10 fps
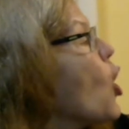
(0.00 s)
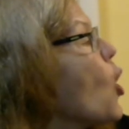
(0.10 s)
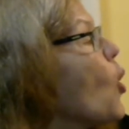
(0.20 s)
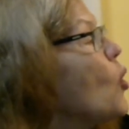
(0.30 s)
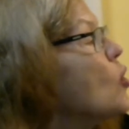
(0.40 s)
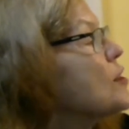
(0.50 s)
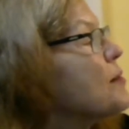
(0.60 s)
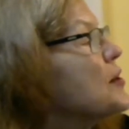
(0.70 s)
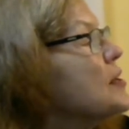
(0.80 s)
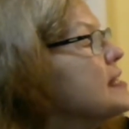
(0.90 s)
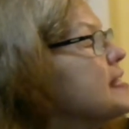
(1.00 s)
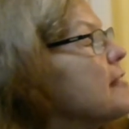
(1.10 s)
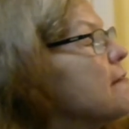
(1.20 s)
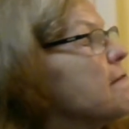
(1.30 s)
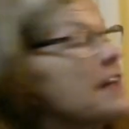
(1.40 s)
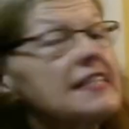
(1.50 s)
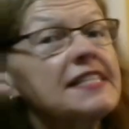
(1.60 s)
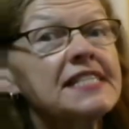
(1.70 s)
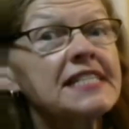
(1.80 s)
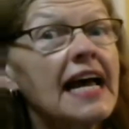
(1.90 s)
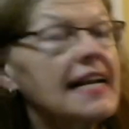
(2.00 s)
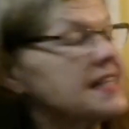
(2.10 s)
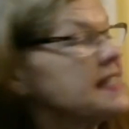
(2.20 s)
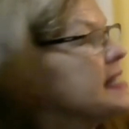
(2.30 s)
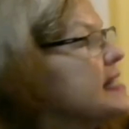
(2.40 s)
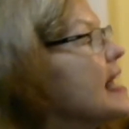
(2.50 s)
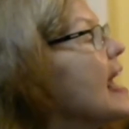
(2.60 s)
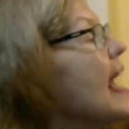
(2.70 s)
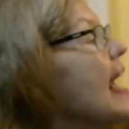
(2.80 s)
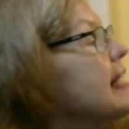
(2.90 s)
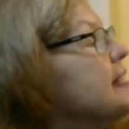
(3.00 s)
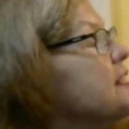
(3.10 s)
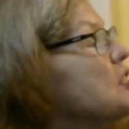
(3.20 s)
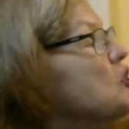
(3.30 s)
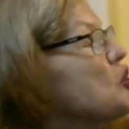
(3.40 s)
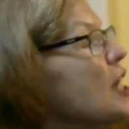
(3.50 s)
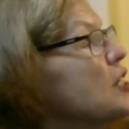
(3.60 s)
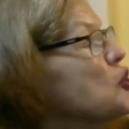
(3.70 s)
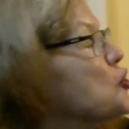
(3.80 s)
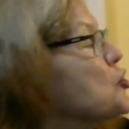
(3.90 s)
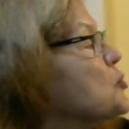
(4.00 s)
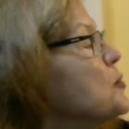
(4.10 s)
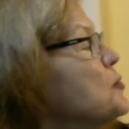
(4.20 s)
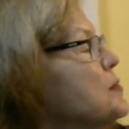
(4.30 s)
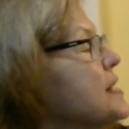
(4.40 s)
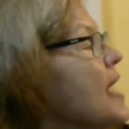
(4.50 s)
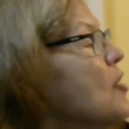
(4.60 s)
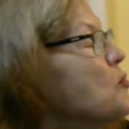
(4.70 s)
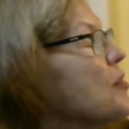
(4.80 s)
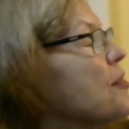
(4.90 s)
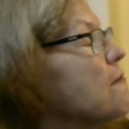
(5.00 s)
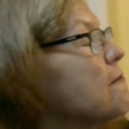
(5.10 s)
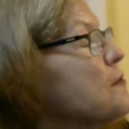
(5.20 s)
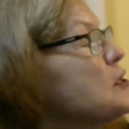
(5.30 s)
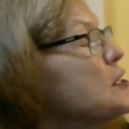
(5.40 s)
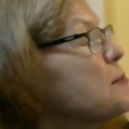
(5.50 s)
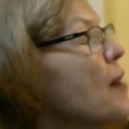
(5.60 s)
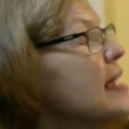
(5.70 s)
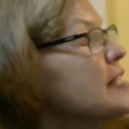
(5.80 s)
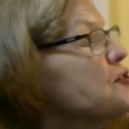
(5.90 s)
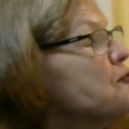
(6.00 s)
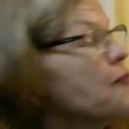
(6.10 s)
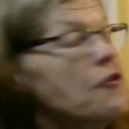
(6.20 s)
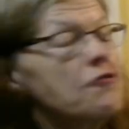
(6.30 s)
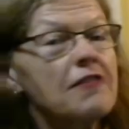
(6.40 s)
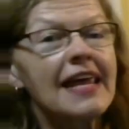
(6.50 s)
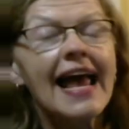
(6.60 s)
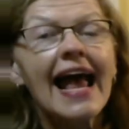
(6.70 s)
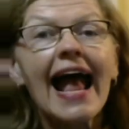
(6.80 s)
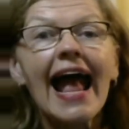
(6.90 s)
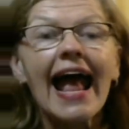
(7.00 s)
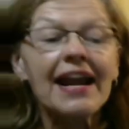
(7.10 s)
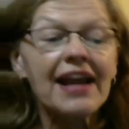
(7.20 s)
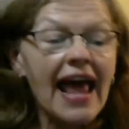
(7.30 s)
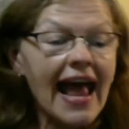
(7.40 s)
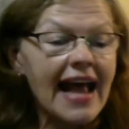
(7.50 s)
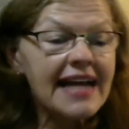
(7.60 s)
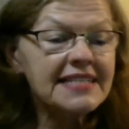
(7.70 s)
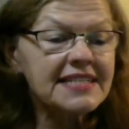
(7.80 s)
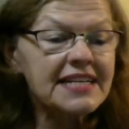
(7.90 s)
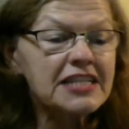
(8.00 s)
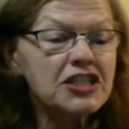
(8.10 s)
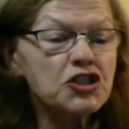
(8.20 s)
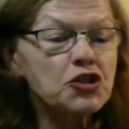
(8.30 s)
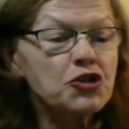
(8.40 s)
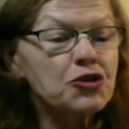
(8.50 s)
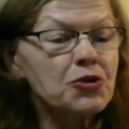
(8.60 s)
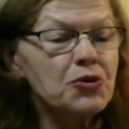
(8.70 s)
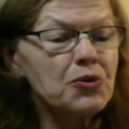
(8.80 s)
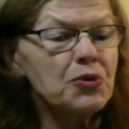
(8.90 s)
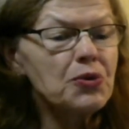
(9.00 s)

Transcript: All the birds fell silent as the judge swooped down with the first prize trophy and handed it to